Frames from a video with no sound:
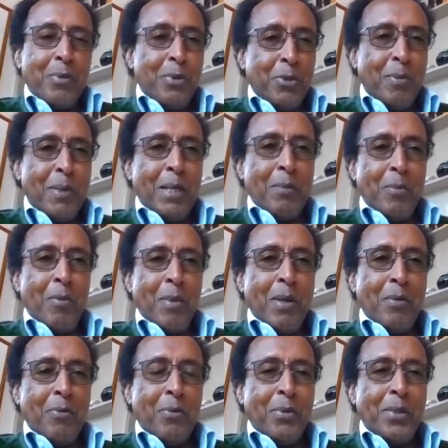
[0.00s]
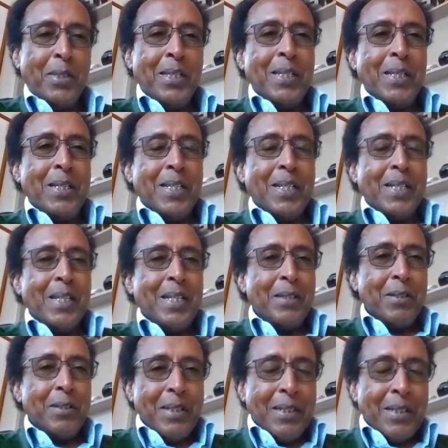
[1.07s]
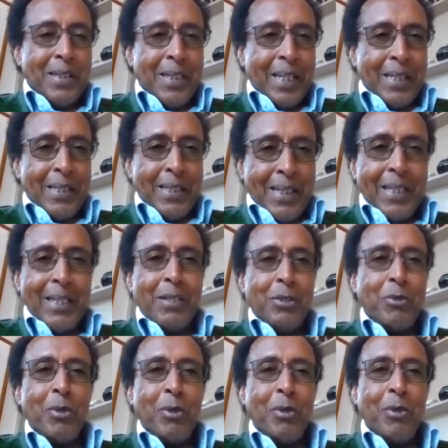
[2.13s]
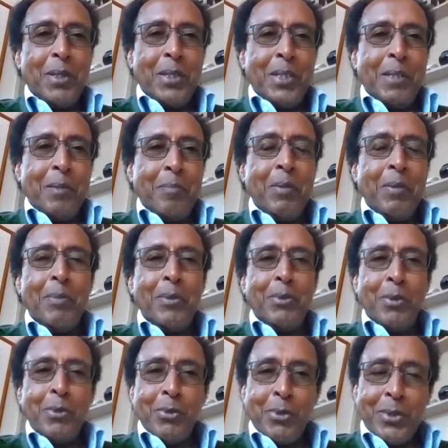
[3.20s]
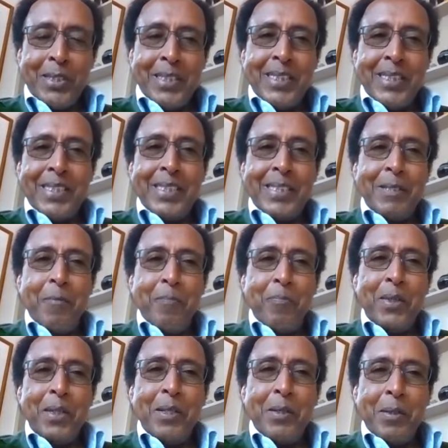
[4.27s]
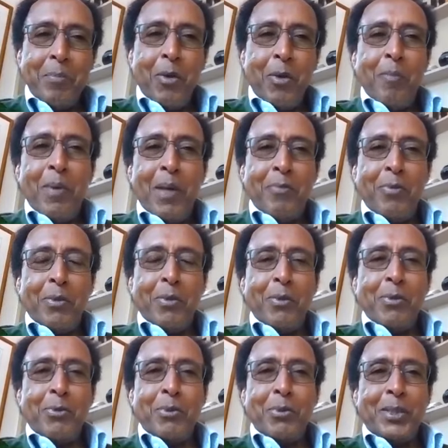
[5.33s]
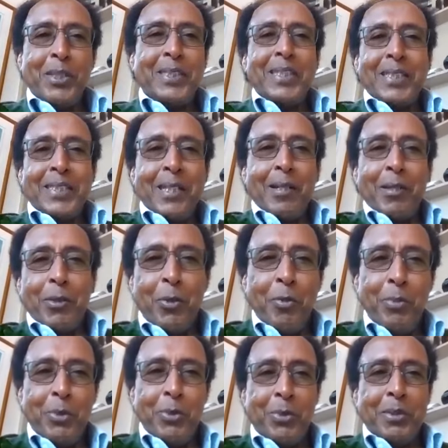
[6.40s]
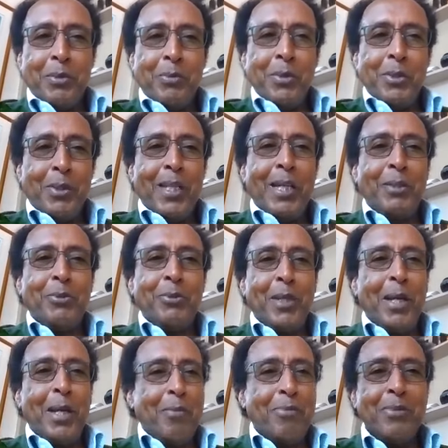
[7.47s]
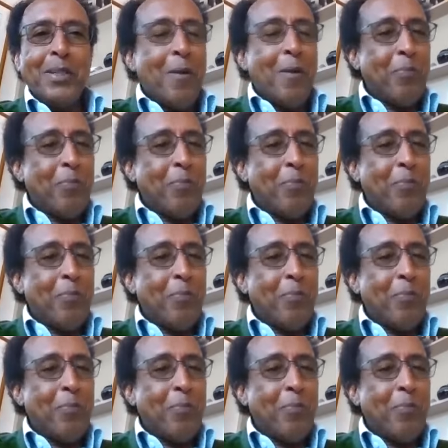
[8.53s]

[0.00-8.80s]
phone, smart mobile phone. And that link is no longer there. People don't see the mobile phone also just as another computer where you can actually have